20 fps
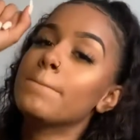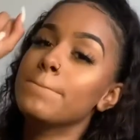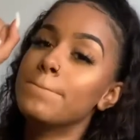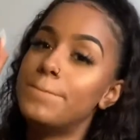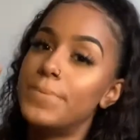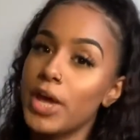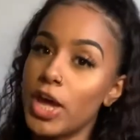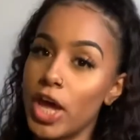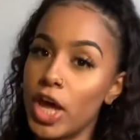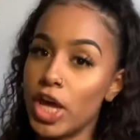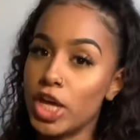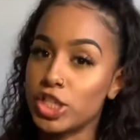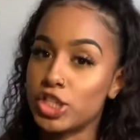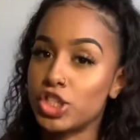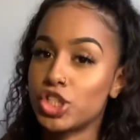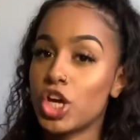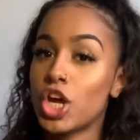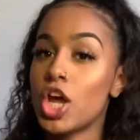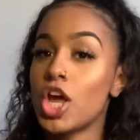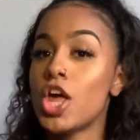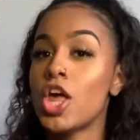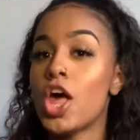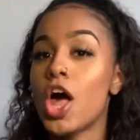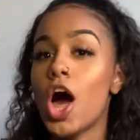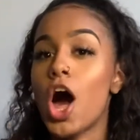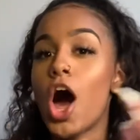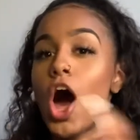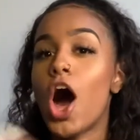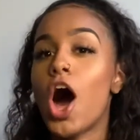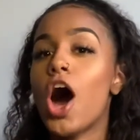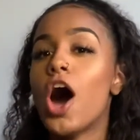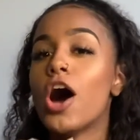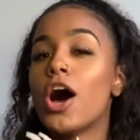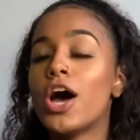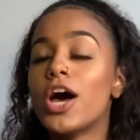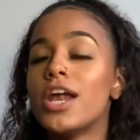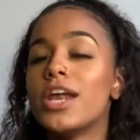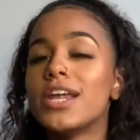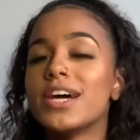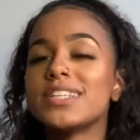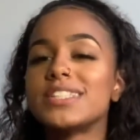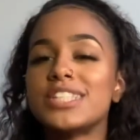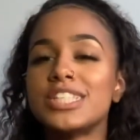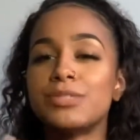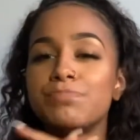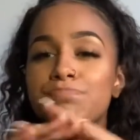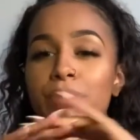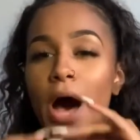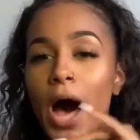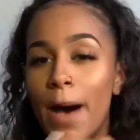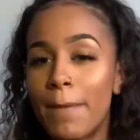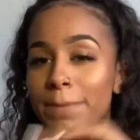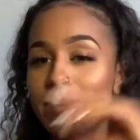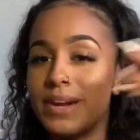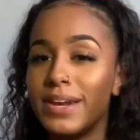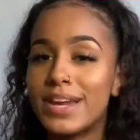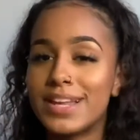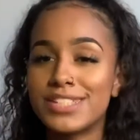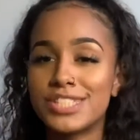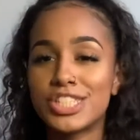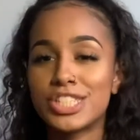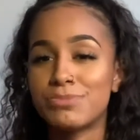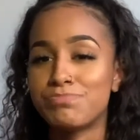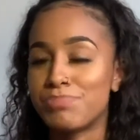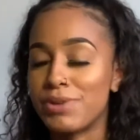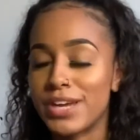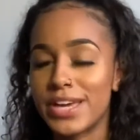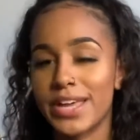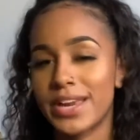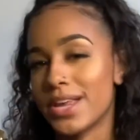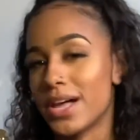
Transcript: bitch, all her looks is popping. Let's just bring it